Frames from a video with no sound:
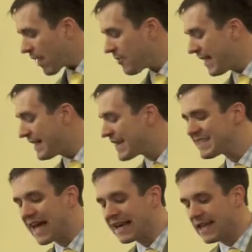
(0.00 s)
They get
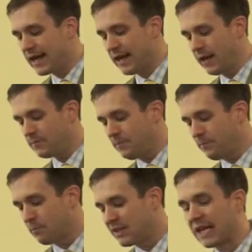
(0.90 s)
his
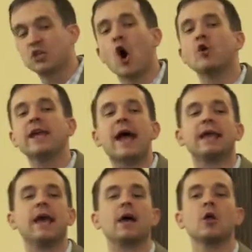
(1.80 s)
identity, but they don't
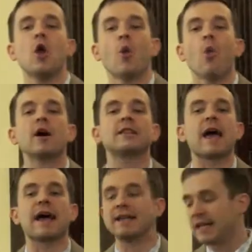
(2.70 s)
yet get what
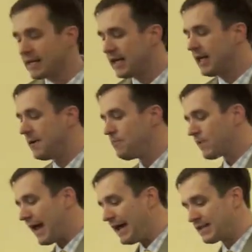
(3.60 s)
that identity
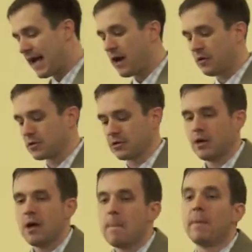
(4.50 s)

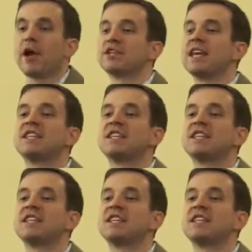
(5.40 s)
entails. Because they